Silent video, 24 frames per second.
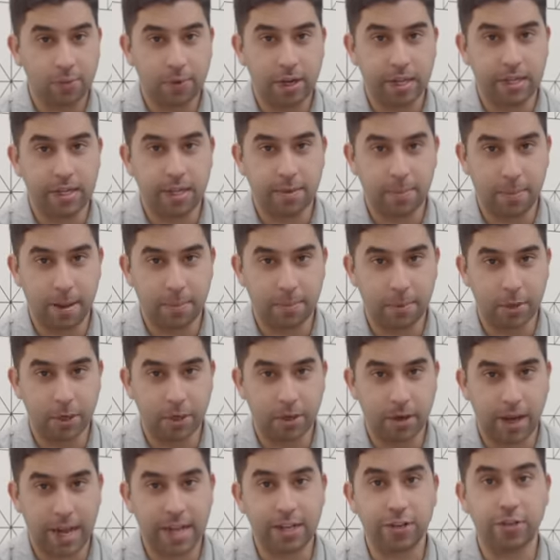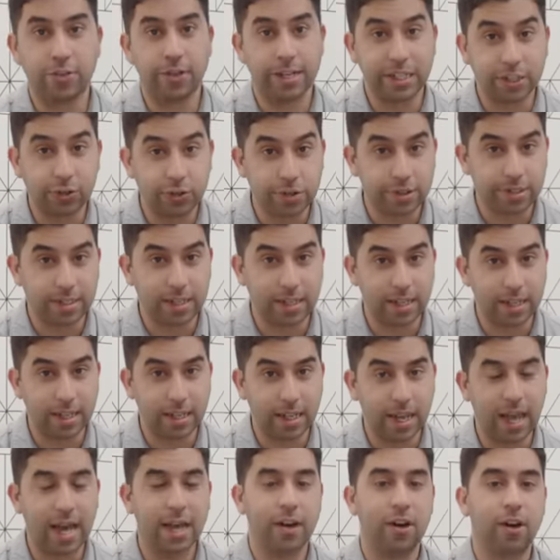already a member and you're
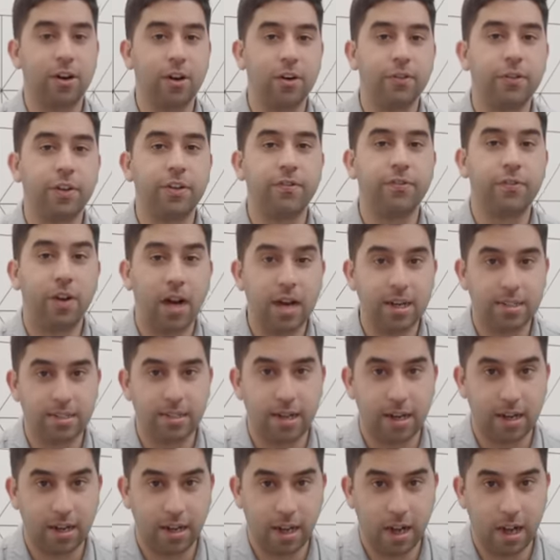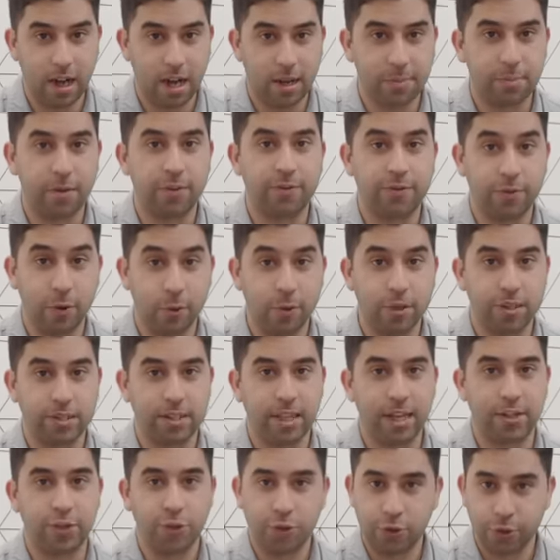interested, head on over to vox.com forward
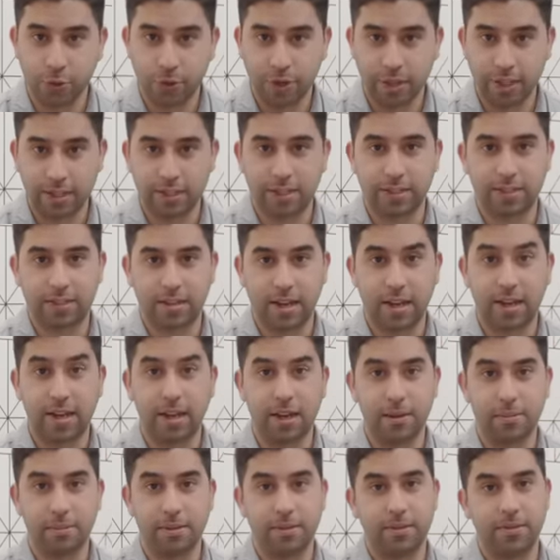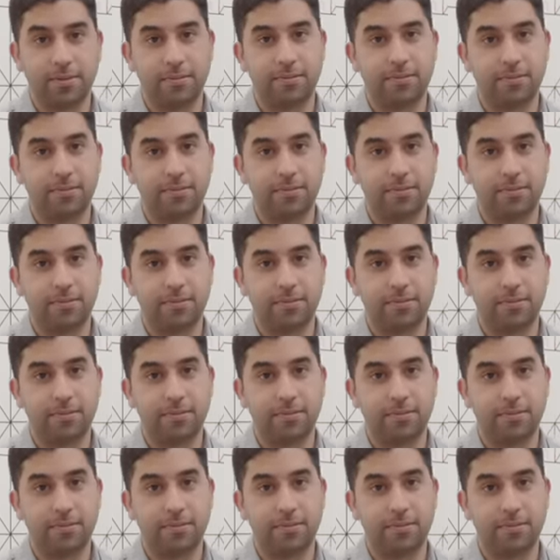slash join to sign up.